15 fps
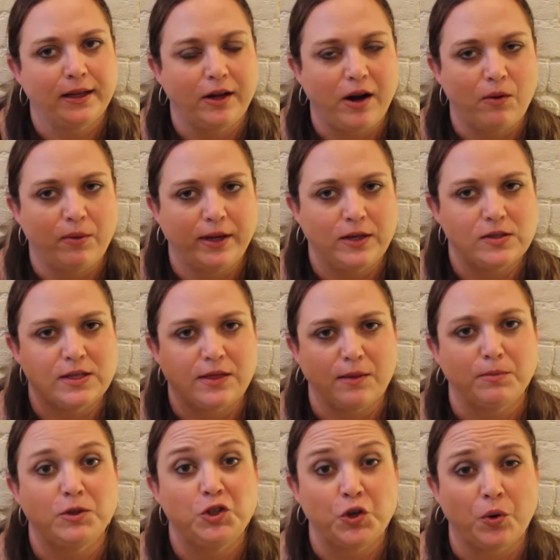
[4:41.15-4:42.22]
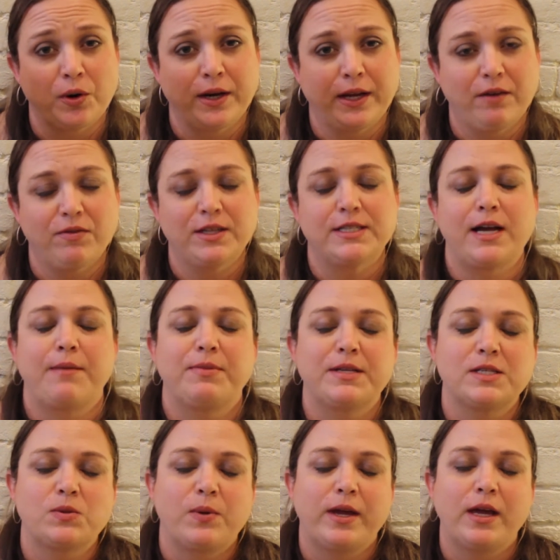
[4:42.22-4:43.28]
You know, I want to use it the majority of the time
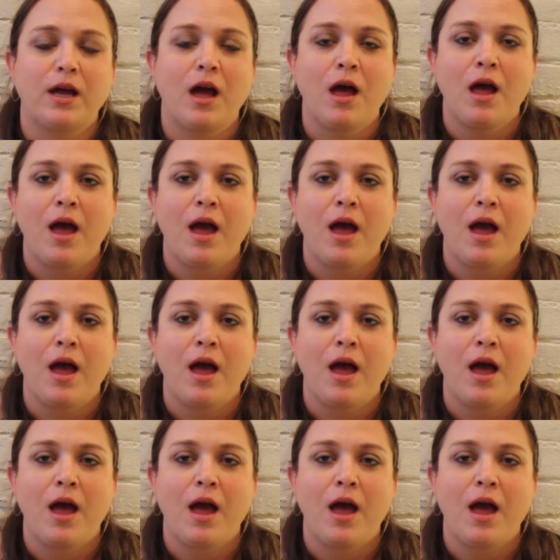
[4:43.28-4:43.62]
this week,